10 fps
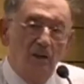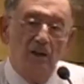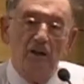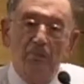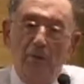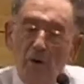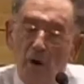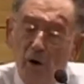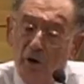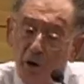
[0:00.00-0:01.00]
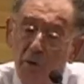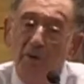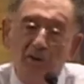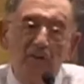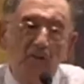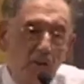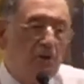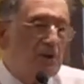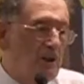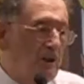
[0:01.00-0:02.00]
The October
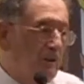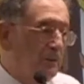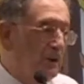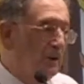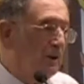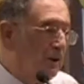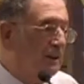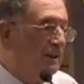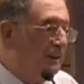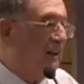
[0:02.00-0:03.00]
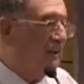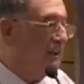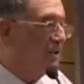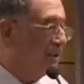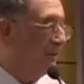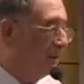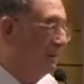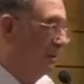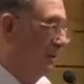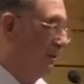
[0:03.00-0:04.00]
Revolution occurred in
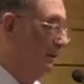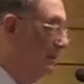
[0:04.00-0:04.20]
1917.